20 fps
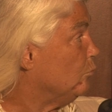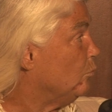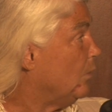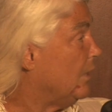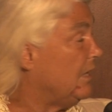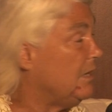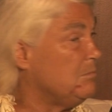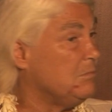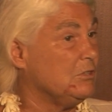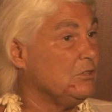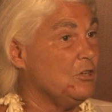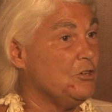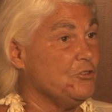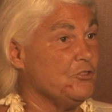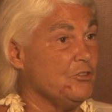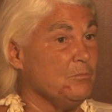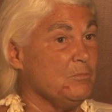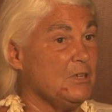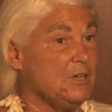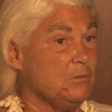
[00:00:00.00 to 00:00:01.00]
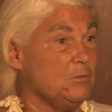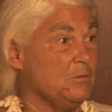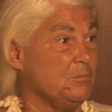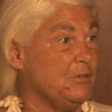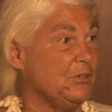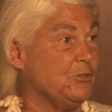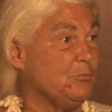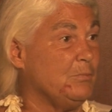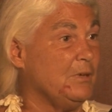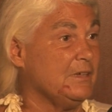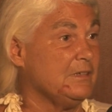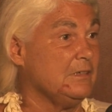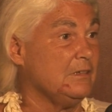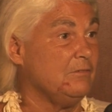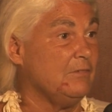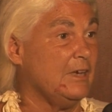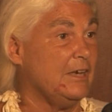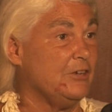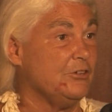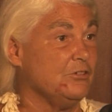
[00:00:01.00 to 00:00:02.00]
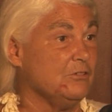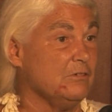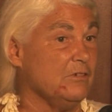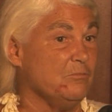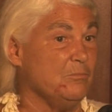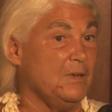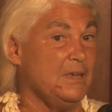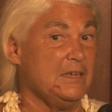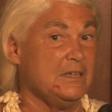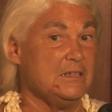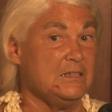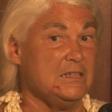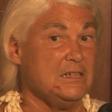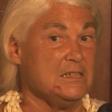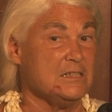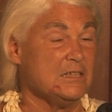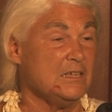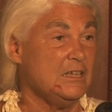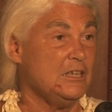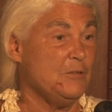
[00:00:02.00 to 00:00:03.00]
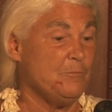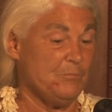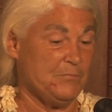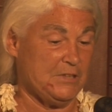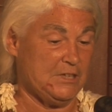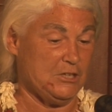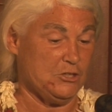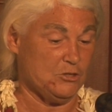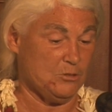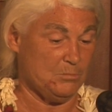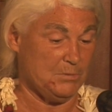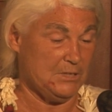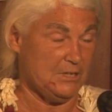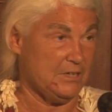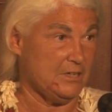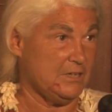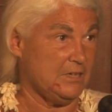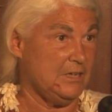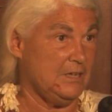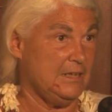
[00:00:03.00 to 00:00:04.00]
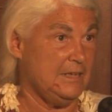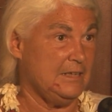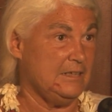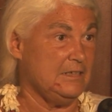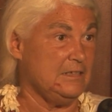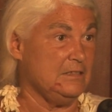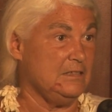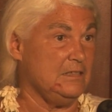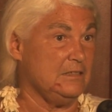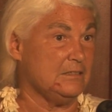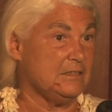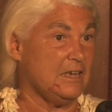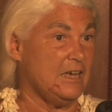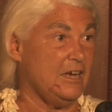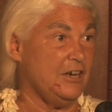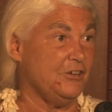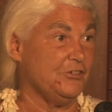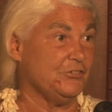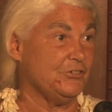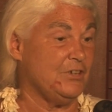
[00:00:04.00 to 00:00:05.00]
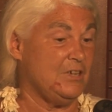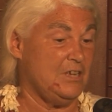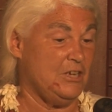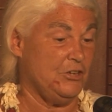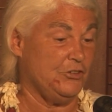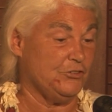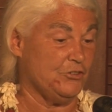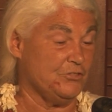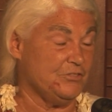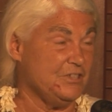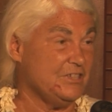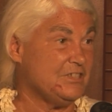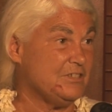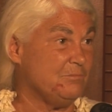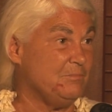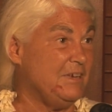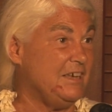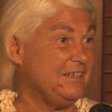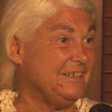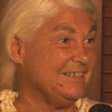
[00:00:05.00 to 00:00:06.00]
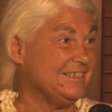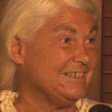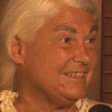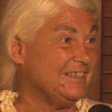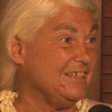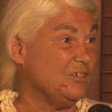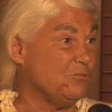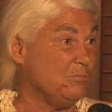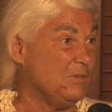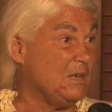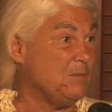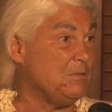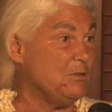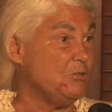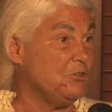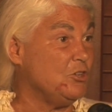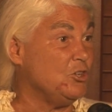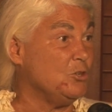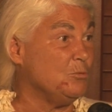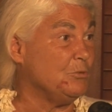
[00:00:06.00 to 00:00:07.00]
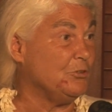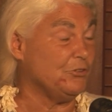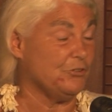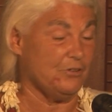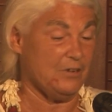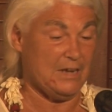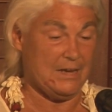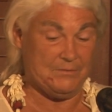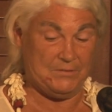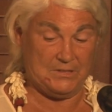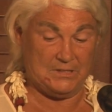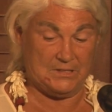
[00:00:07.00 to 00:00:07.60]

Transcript: way below the minimum expected value of manganese in the blood in these cows. So this made us think maybe humans are having